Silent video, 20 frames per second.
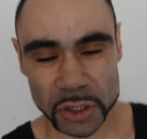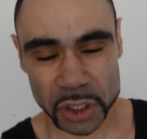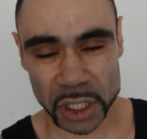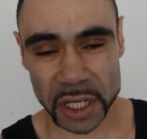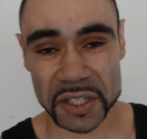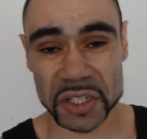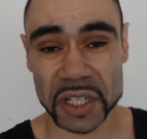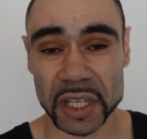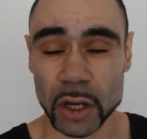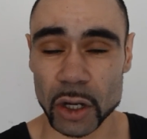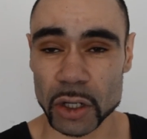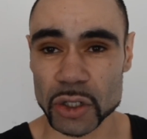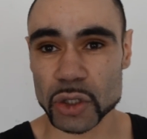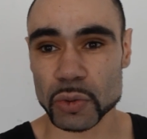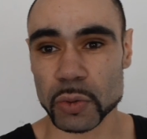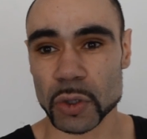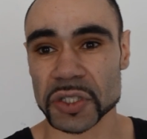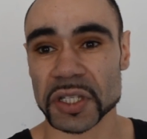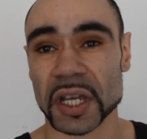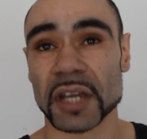Cheers. I
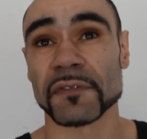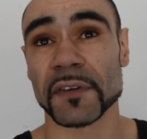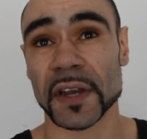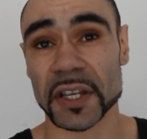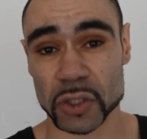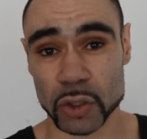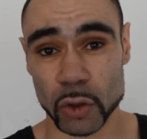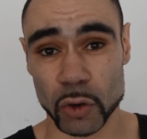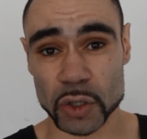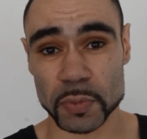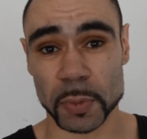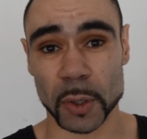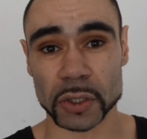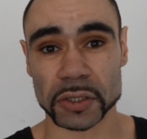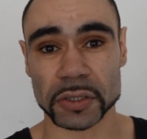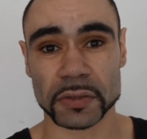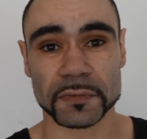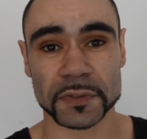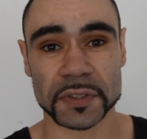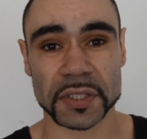just want to say thanks, Norwich
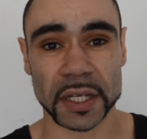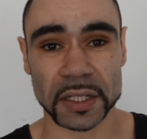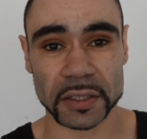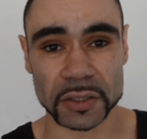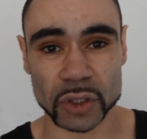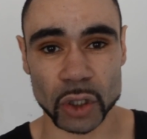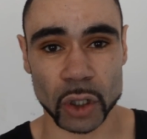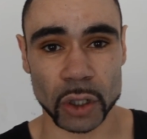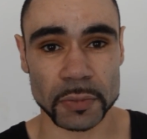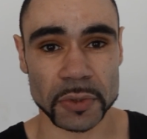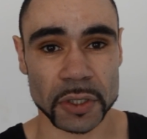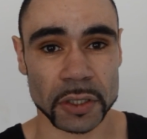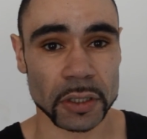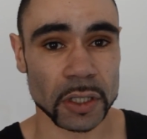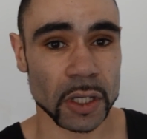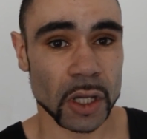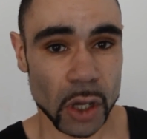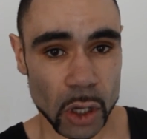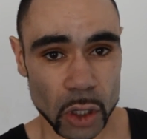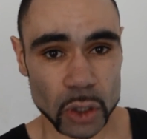Boxing, for taking the time to
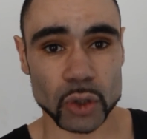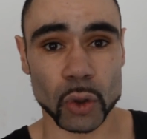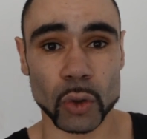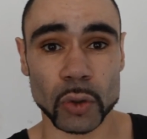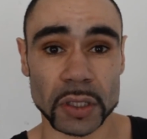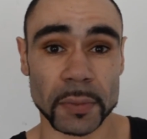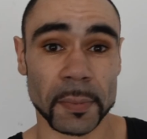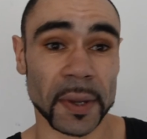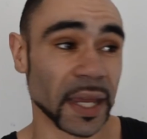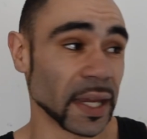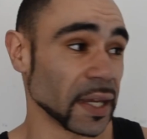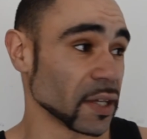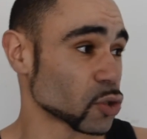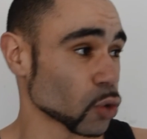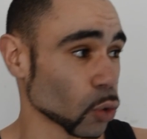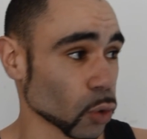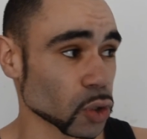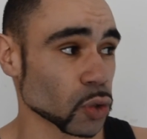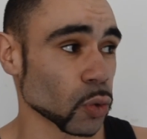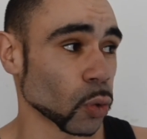
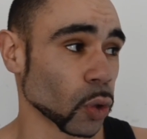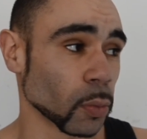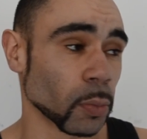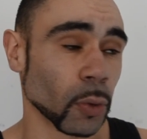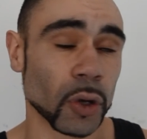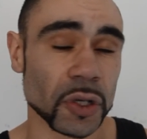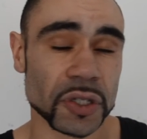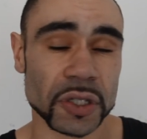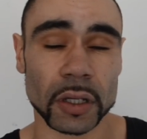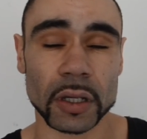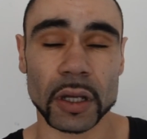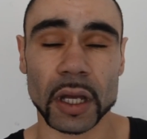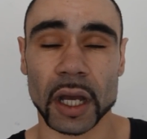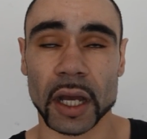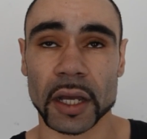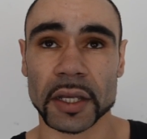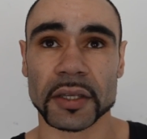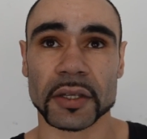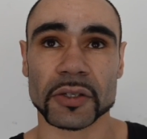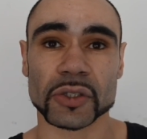talking to all the boys at
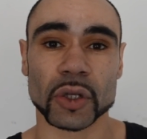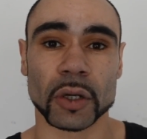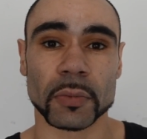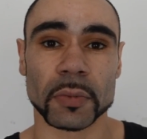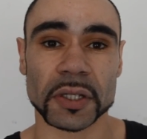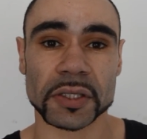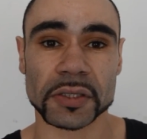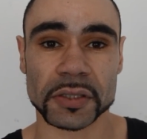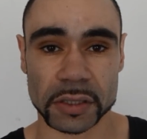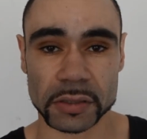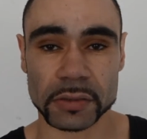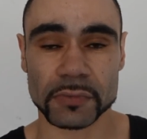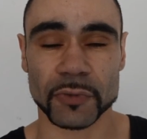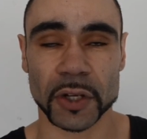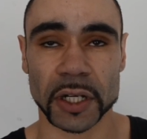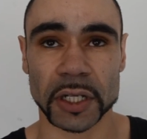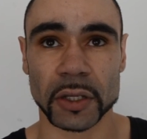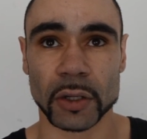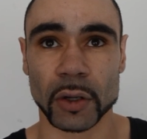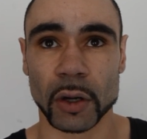Kickstop. That's
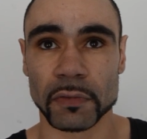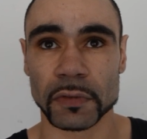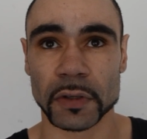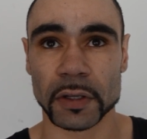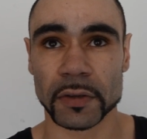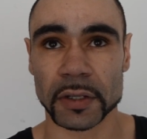really good of you.